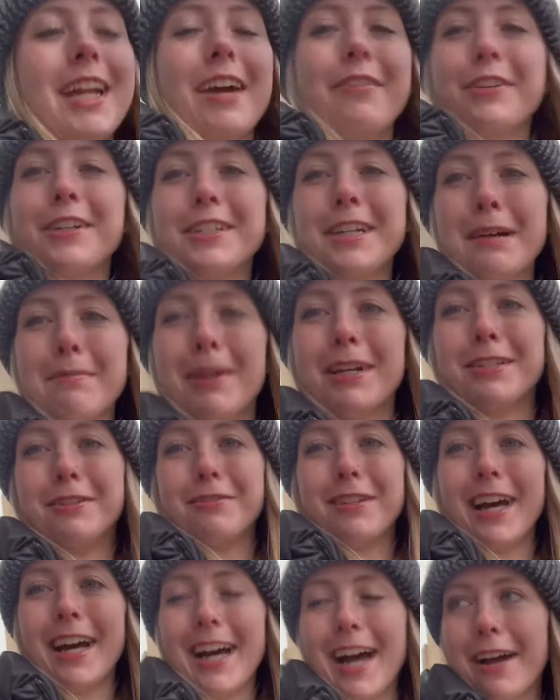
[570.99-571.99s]
Every time I do
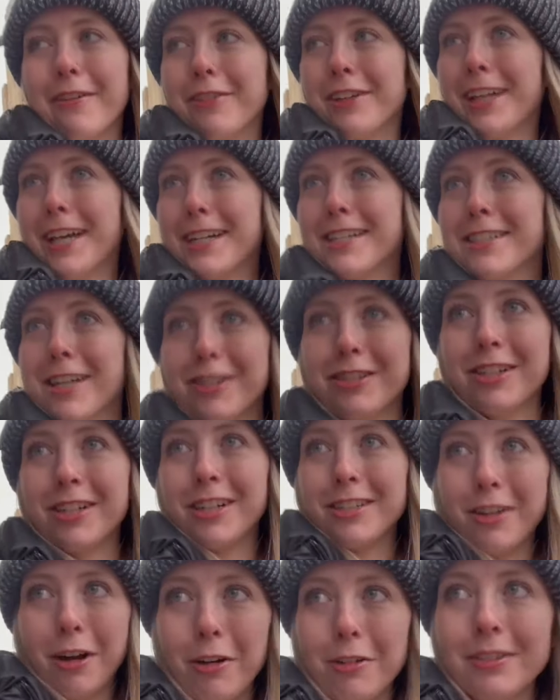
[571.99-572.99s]
that, I feel like such an
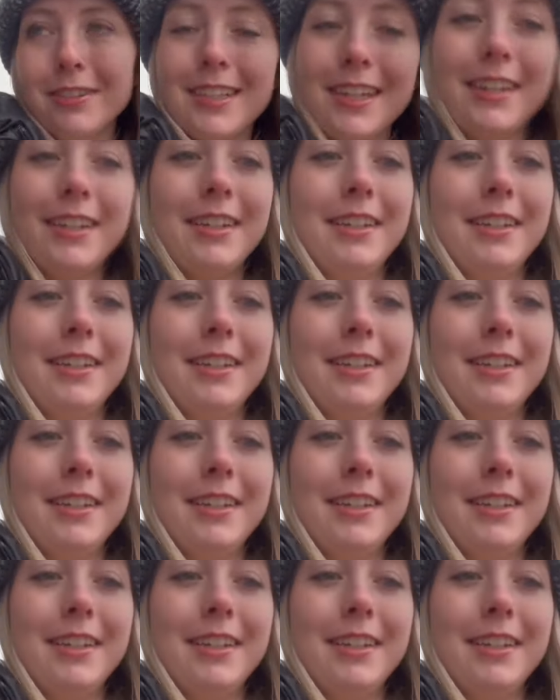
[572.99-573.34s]
adult.